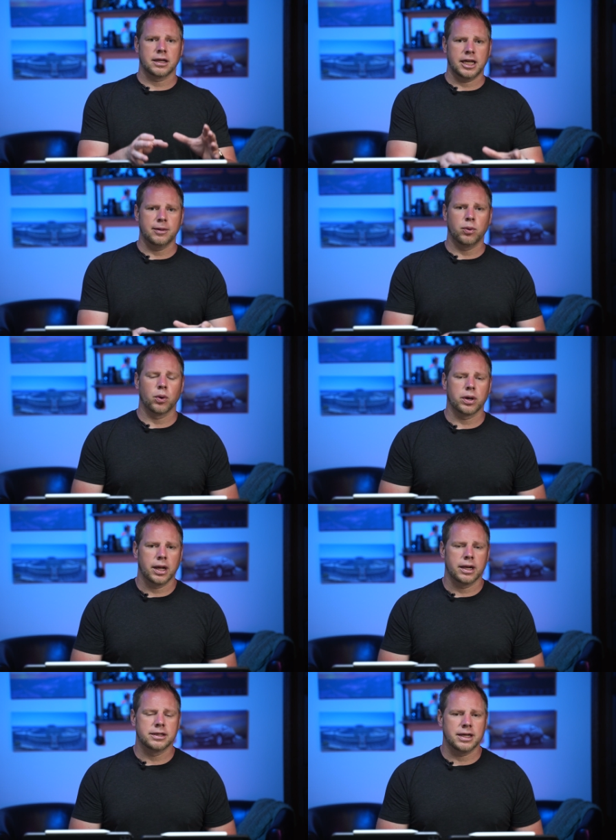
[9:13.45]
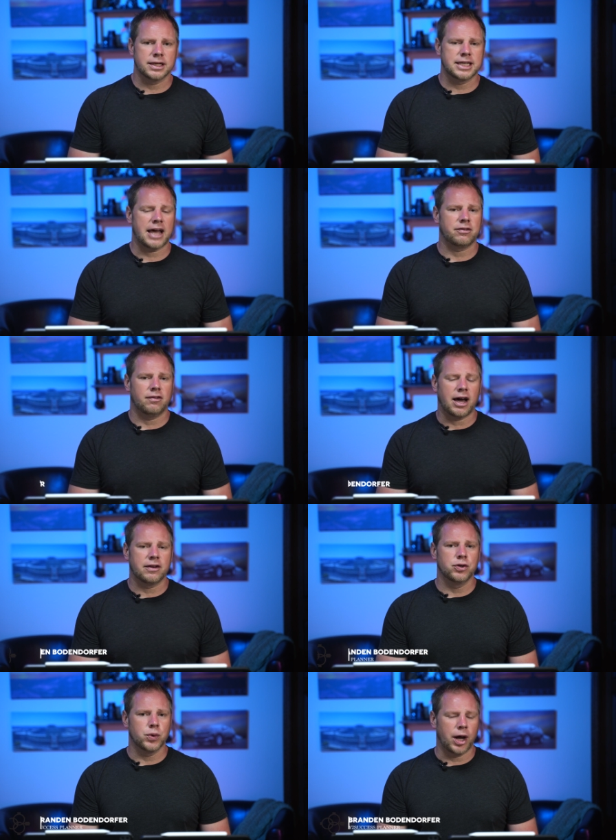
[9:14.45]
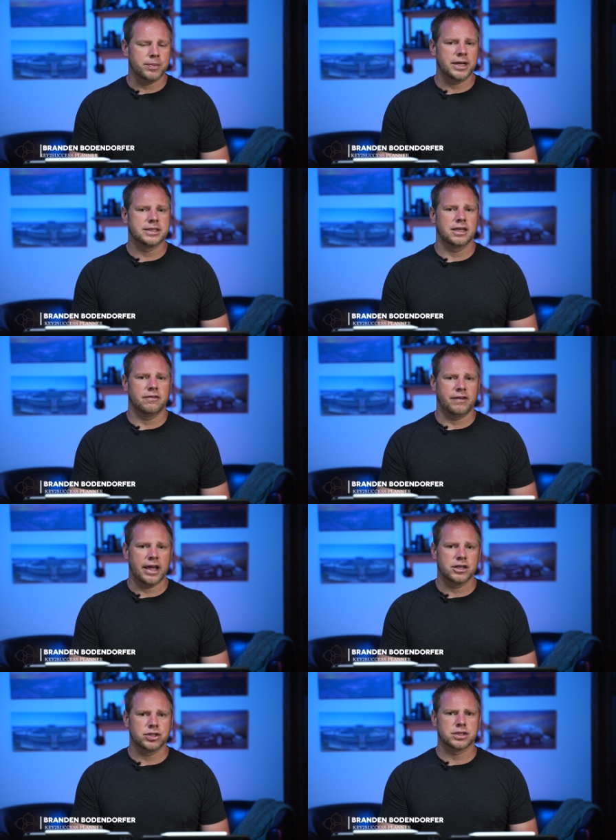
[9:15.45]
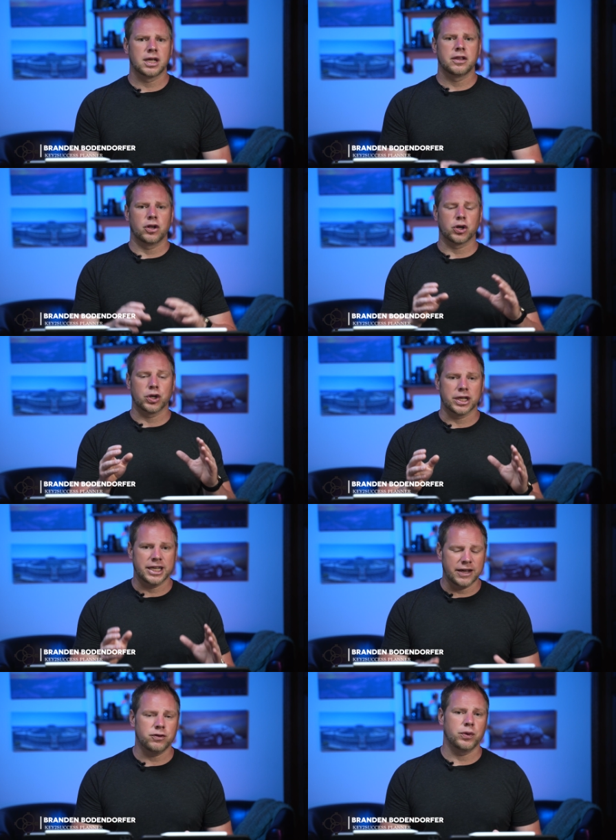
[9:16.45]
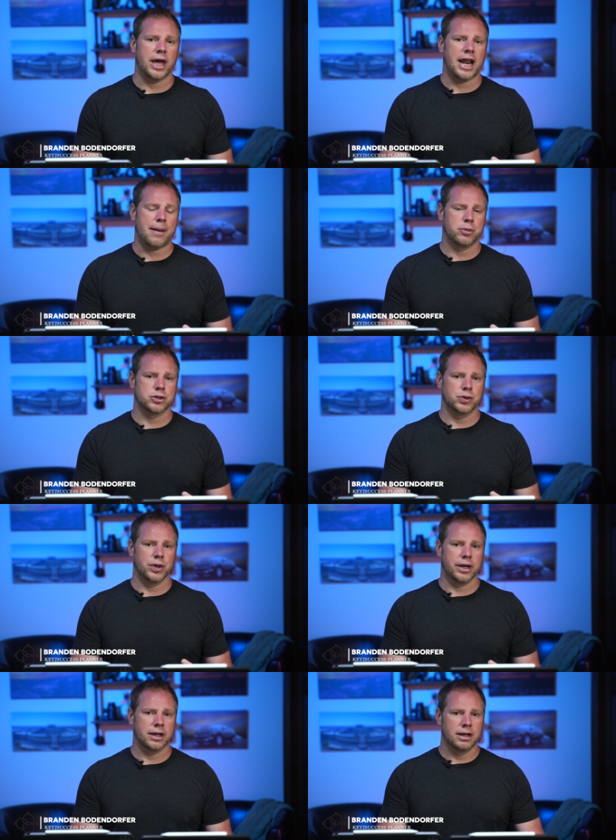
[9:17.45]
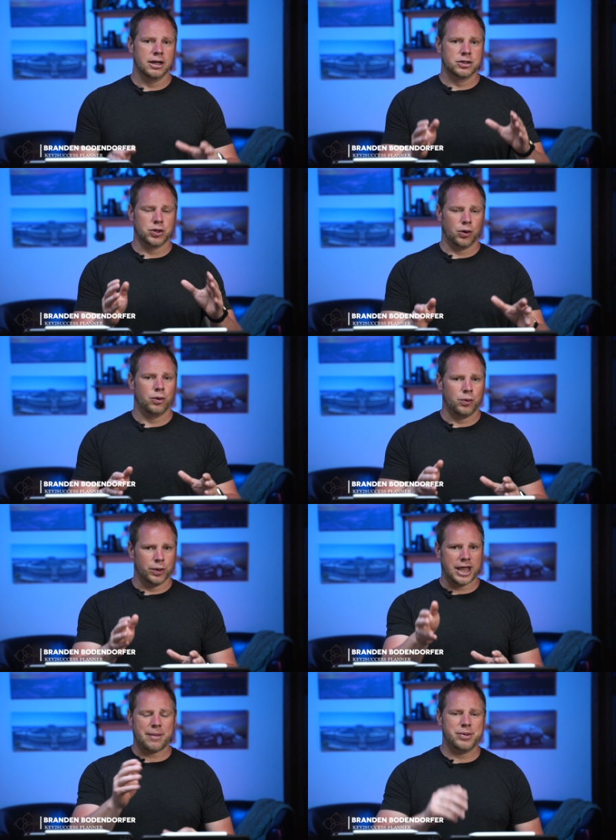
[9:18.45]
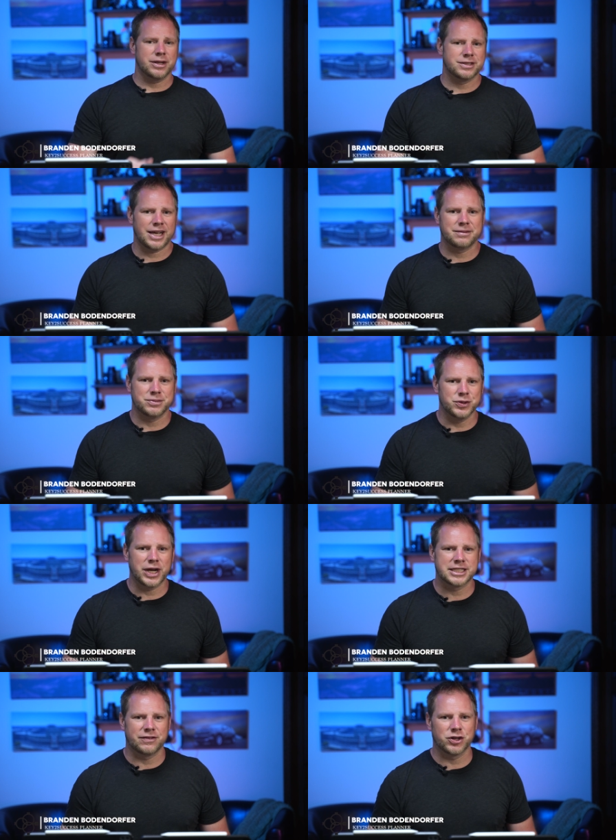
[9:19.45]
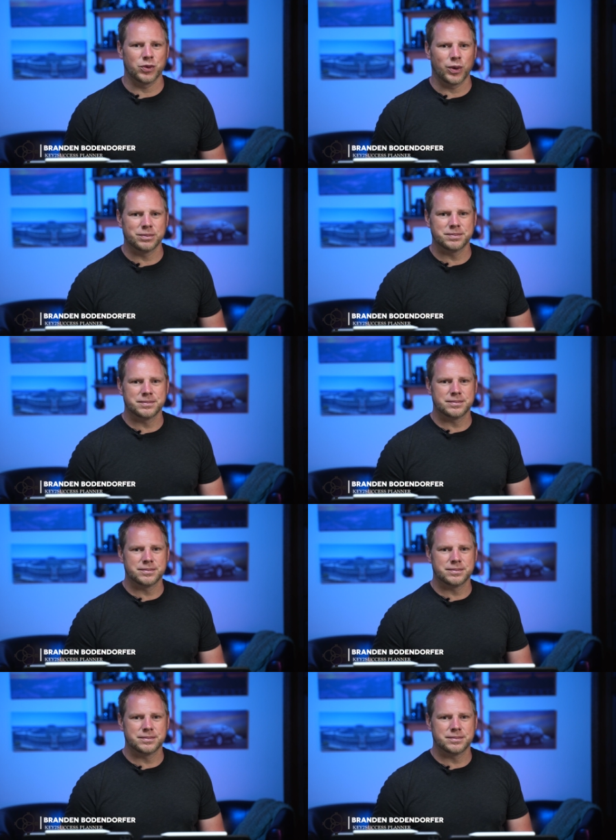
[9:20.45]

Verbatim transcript: keyboard does have a lot of new updates and advantages that are going to give you that opportunity. So, with that being said, you guys have a good one.